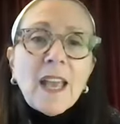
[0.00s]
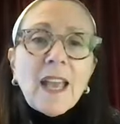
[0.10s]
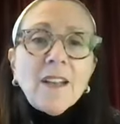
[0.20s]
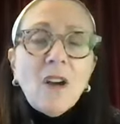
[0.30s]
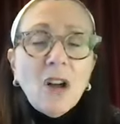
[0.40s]

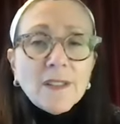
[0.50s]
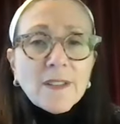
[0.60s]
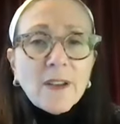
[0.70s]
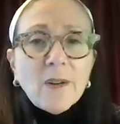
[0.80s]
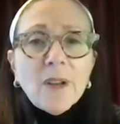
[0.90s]
And
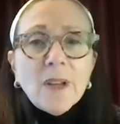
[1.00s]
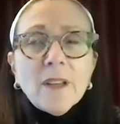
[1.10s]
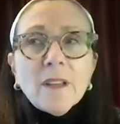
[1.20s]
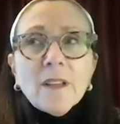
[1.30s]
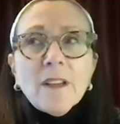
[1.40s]
also,
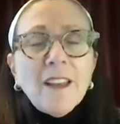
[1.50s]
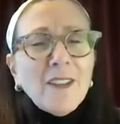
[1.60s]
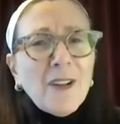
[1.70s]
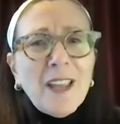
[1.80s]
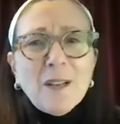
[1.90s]
other
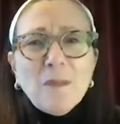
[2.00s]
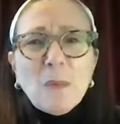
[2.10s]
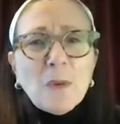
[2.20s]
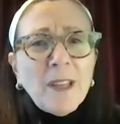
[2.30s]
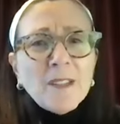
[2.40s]
animal
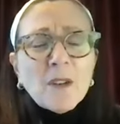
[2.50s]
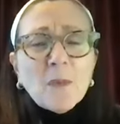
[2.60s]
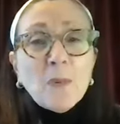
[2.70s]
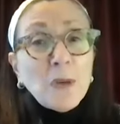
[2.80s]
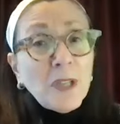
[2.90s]
brains are
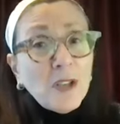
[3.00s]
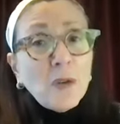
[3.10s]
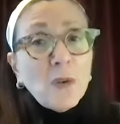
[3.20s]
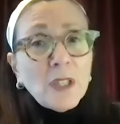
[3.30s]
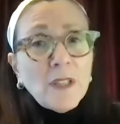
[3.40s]
pretty
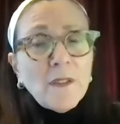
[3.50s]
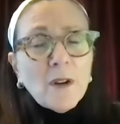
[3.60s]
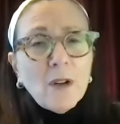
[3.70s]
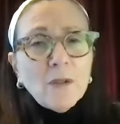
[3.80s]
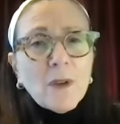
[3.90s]
cool in
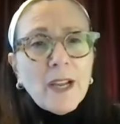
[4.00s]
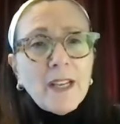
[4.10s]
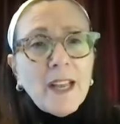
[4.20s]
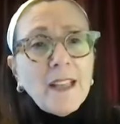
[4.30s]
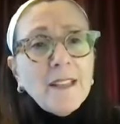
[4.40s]
their own
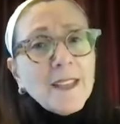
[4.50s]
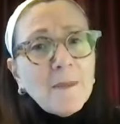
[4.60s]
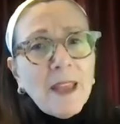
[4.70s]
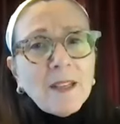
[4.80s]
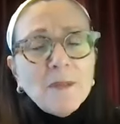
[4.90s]
right. And
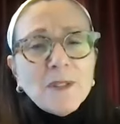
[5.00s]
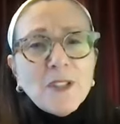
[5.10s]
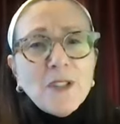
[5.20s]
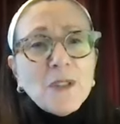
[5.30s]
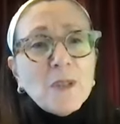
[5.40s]
some animals
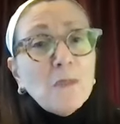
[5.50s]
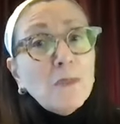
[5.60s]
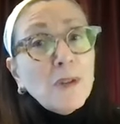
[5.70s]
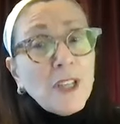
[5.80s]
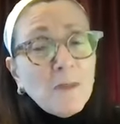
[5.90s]
can do some
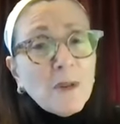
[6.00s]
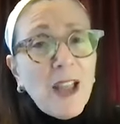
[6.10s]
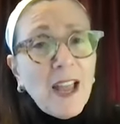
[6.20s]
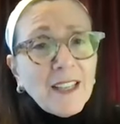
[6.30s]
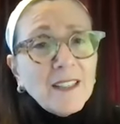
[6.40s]
pretty
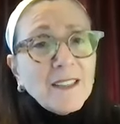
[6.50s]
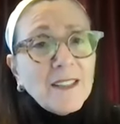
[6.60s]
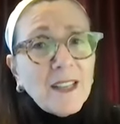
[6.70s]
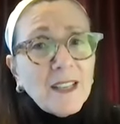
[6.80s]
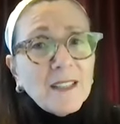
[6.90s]
miraculous
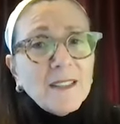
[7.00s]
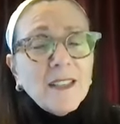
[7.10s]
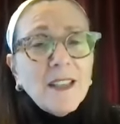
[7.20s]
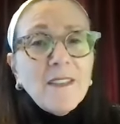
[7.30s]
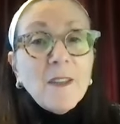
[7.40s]
things
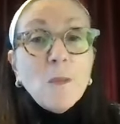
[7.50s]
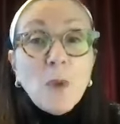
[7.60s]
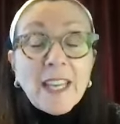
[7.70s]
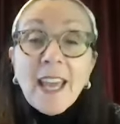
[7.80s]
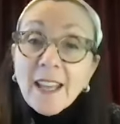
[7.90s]
that
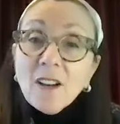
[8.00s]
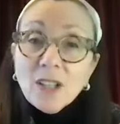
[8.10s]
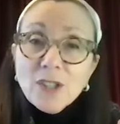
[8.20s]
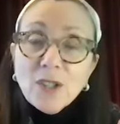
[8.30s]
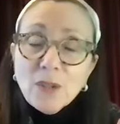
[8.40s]
we
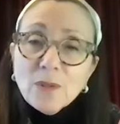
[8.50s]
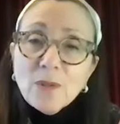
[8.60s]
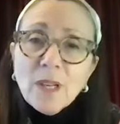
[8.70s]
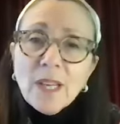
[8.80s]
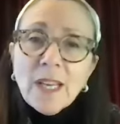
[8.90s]
cannot
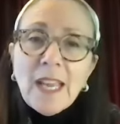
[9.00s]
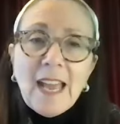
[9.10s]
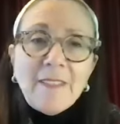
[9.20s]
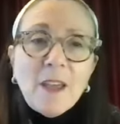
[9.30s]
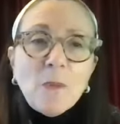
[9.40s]
do,
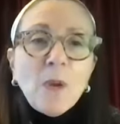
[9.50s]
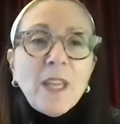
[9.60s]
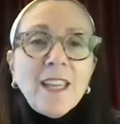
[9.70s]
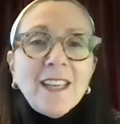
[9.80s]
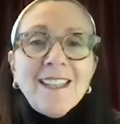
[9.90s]
and that
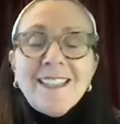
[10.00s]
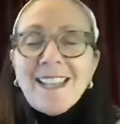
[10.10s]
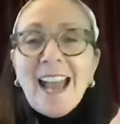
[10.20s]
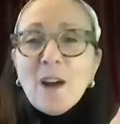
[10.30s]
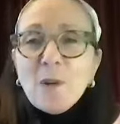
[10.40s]
we
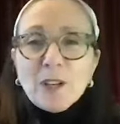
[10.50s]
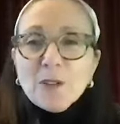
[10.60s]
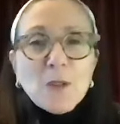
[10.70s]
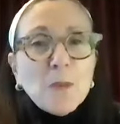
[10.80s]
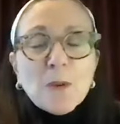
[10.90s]
endow in our
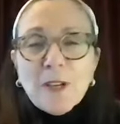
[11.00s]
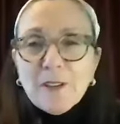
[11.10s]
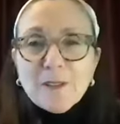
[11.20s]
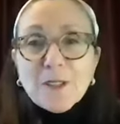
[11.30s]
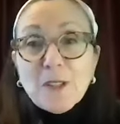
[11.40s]

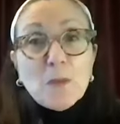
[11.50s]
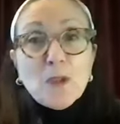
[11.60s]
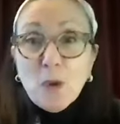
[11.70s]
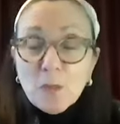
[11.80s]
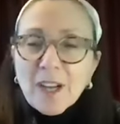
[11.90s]
superheroes because we're
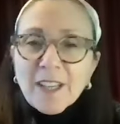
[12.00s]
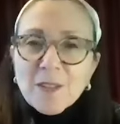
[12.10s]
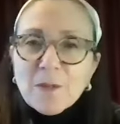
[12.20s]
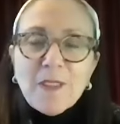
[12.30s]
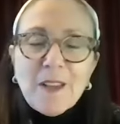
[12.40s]
so
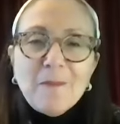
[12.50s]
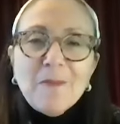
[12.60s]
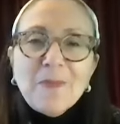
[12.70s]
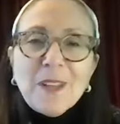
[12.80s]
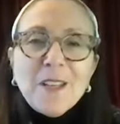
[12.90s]
impressed with
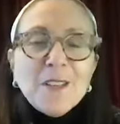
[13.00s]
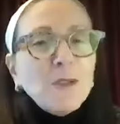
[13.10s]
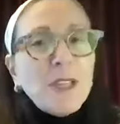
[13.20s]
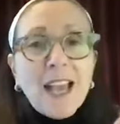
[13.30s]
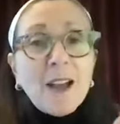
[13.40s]
them. So
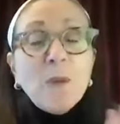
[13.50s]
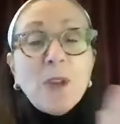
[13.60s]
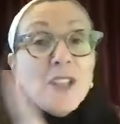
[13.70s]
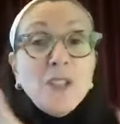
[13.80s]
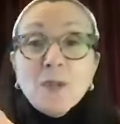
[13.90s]
yeah, we
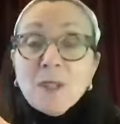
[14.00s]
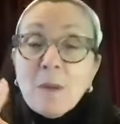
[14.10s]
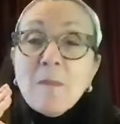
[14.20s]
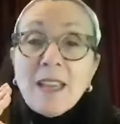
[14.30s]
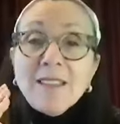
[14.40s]
can do some
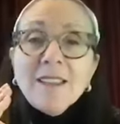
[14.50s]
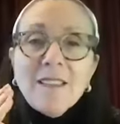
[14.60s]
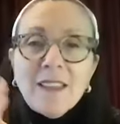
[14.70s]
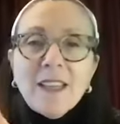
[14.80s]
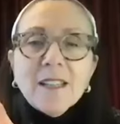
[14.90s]

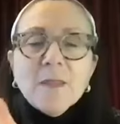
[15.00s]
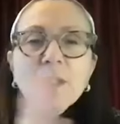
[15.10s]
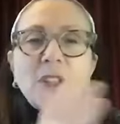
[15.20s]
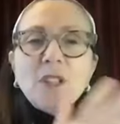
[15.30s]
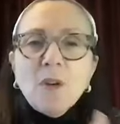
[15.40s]
amazing things,
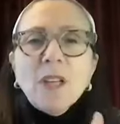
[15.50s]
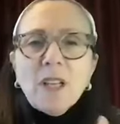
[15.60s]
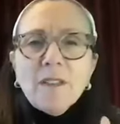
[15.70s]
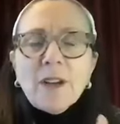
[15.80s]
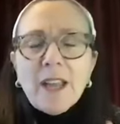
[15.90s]
but so can
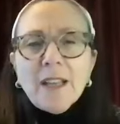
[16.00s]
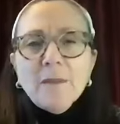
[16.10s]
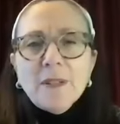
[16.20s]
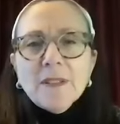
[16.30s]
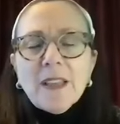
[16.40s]
other
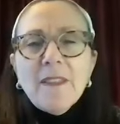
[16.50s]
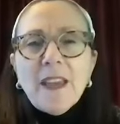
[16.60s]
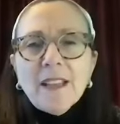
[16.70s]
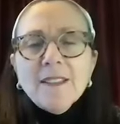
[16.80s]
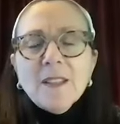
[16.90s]
animals. And
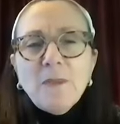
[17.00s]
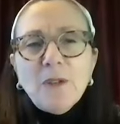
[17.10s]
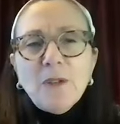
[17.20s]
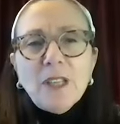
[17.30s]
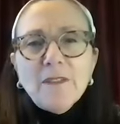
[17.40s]
that's the
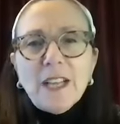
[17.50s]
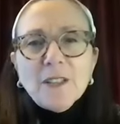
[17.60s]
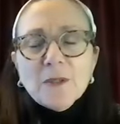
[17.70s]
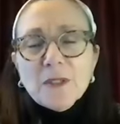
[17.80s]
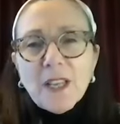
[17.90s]
beauty of
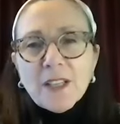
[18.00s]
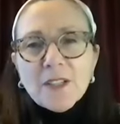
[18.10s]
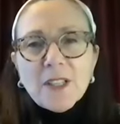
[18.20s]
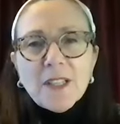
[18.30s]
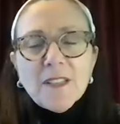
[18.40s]
natural
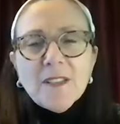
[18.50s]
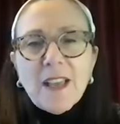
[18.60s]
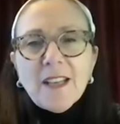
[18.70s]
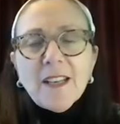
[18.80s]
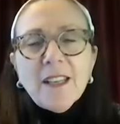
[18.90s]
selection, is
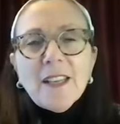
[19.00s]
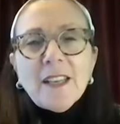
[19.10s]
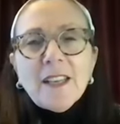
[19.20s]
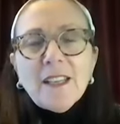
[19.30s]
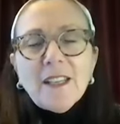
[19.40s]
that,
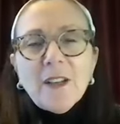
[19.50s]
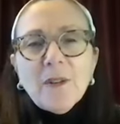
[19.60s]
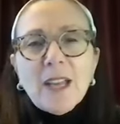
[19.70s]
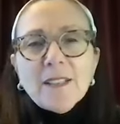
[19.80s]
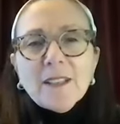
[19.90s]
you
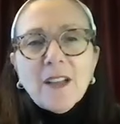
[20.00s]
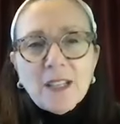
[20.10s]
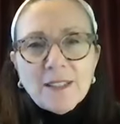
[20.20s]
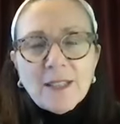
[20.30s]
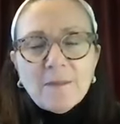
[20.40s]
know, as a
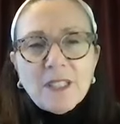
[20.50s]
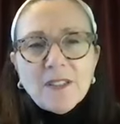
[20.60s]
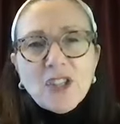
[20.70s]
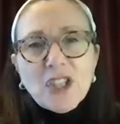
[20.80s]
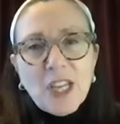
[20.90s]
concept,
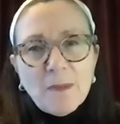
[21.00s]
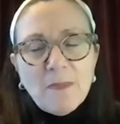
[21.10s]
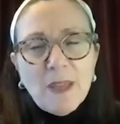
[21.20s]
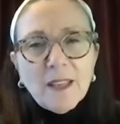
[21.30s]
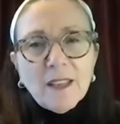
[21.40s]
it's
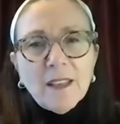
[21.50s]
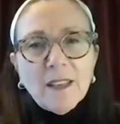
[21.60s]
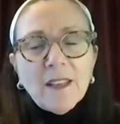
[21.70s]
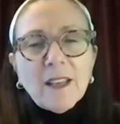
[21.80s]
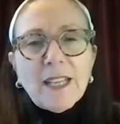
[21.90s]
shaping
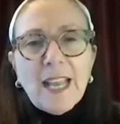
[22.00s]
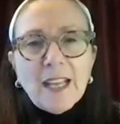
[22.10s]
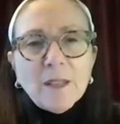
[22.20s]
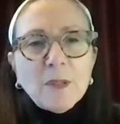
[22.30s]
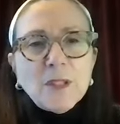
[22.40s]
an
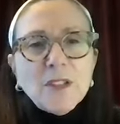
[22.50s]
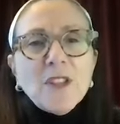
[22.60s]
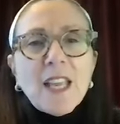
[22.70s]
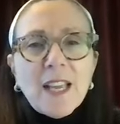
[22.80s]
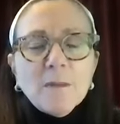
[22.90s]
animal to
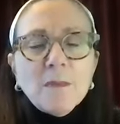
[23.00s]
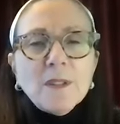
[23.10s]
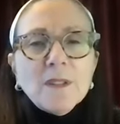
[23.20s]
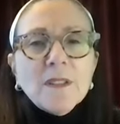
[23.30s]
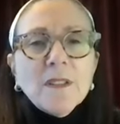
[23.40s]
the
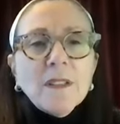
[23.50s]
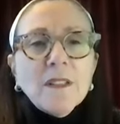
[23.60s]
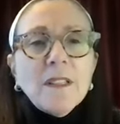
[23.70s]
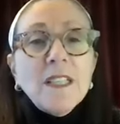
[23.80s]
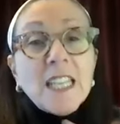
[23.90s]
animal's
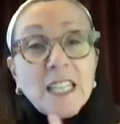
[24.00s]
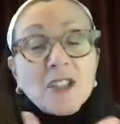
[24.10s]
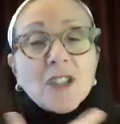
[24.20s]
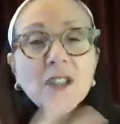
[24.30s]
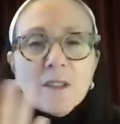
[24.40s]

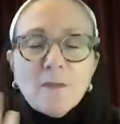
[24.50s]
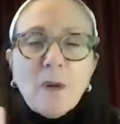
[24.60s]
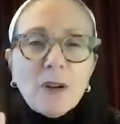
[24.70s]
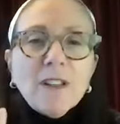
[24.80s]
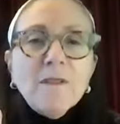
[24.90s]
niche, the part of the